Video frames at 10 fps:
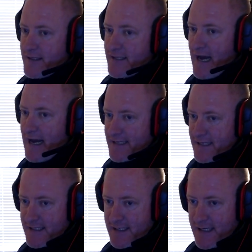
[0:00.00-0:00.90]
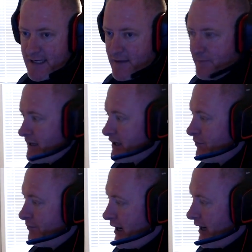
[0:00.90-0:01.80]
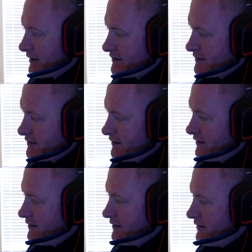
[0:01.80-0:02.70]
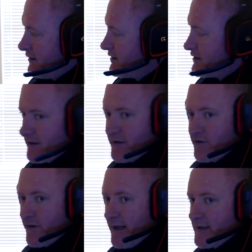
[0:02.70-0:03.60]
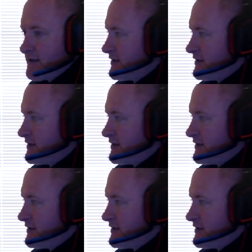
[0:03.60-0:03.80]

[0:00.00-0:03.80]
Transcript: size, it's a bigger box. So this one is